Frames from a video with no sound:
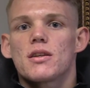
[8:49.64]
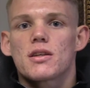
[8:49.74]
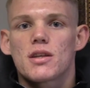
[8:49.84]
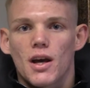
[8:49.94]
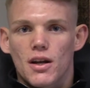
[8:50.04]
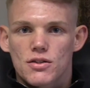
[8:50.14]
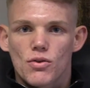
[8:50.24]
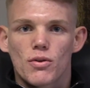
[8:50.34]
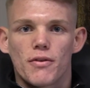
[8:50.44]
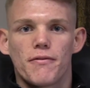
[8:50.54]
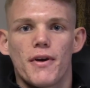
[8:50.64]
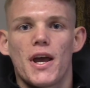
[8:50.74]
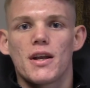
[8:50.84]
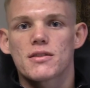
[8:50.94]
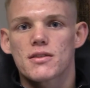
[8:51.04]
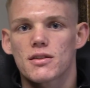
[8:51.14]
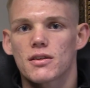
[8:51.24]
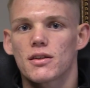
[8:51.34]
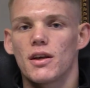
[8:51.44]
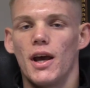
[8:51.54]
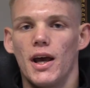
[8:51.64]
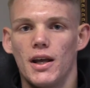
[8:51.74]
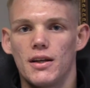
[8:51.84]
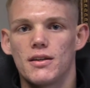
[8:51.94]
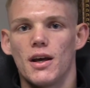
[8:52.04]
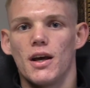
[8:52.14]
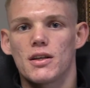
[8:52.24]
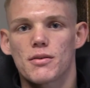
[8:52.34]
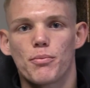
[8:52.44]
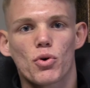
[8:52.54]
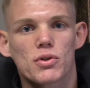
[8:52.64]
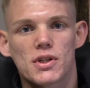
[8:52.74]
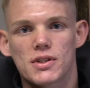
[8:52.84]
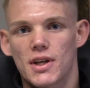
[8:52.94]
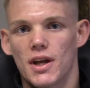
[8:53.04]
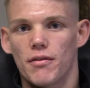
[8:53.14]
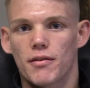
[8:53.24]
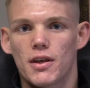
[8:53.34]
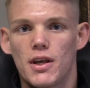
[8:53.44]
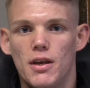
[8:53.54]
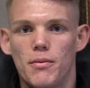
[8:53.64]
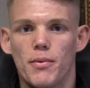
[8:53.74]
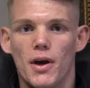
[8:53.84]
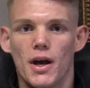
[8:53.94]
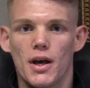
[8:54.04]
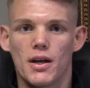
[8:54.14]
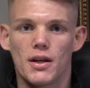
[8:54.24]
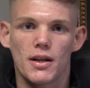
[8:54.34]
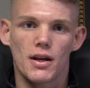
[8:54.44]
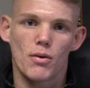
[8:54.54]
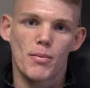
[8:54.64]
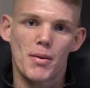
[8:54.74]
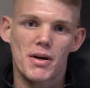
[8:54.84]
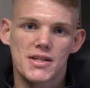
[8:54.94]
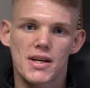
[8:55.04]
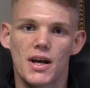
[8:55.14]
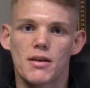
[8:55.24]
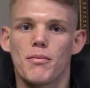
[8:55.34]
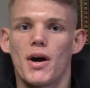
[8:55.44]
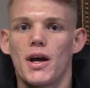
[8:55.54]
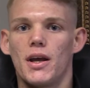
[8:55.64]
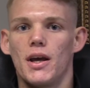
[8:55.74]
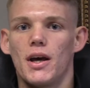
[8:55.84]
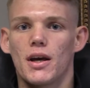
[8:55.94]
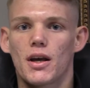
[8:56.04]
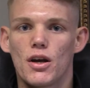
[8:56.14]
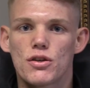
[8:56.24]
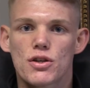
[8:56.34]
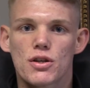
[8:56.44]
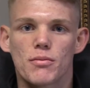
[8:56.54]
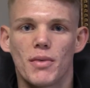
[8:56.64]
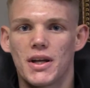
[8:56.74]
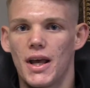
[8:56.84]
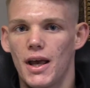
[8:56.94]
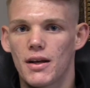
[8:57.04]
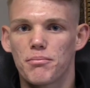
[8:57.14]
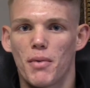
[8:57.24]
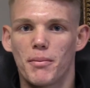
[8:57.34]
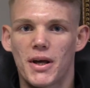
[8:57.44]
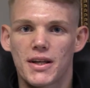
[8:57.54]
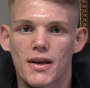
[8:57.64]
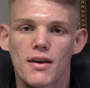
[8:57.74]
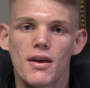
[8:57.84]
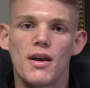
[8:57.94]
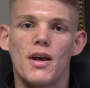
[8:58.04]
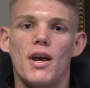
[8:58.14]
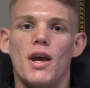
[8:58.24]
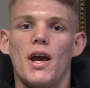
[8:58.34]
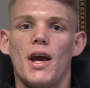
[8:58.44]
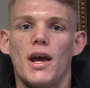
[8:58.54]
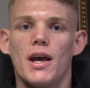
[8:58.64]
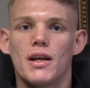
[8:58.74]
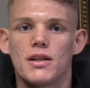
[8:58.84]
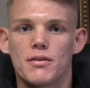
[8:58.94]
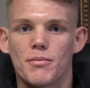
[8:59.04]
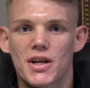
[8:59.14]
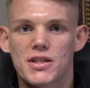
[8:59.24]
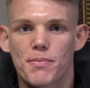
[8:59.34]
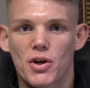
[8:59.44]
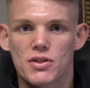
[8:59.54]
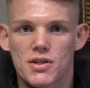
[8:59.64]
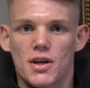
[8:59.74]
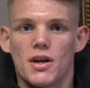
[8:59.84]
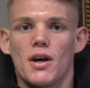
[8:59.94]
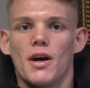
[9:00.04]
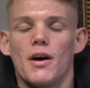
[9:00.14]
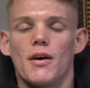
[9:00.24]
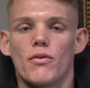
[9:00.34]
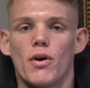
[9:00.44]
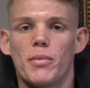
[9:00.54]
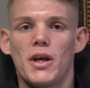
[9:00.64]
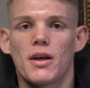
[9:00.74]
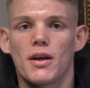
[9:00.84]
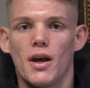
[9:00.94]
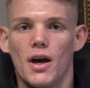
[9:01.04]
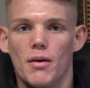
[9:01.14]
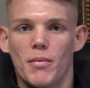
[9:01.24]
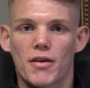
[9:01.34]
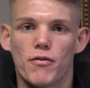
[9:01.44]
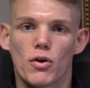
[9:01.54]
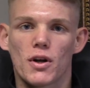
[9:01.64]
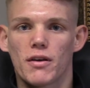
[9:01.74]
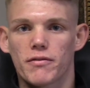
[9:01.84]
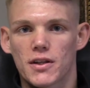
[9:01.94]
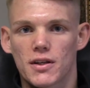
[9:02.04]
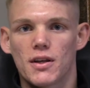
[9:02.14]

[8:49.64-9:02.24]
a shout out to all the fans and supporters that have keep that are by my side, my coach, my dad, my mother, and my sponsor Robbie McForklift.